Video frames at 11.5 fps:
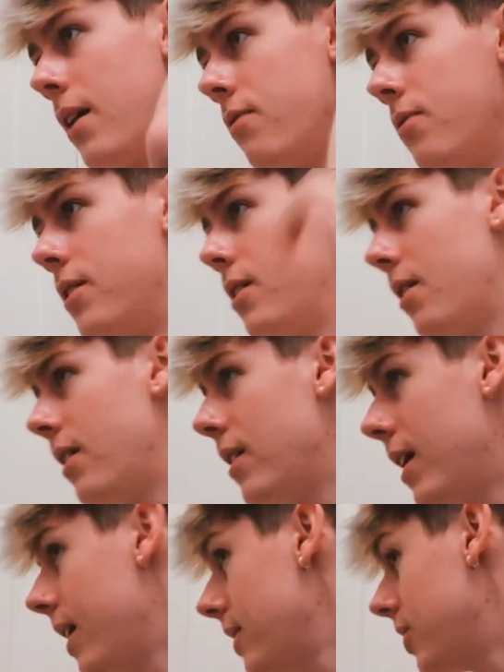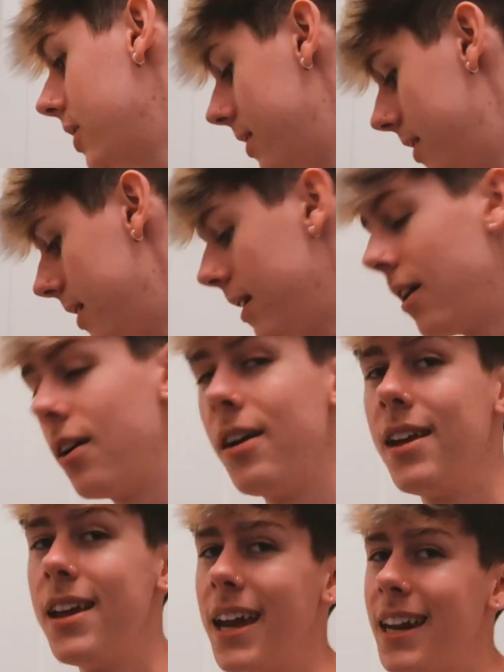live video and then I shall see you
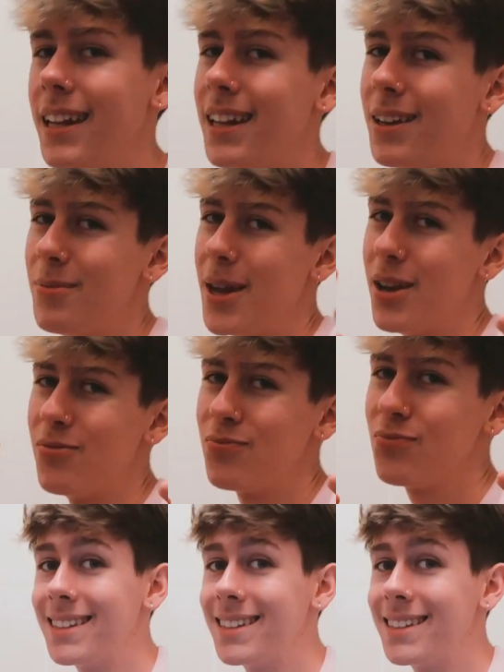in a little bit.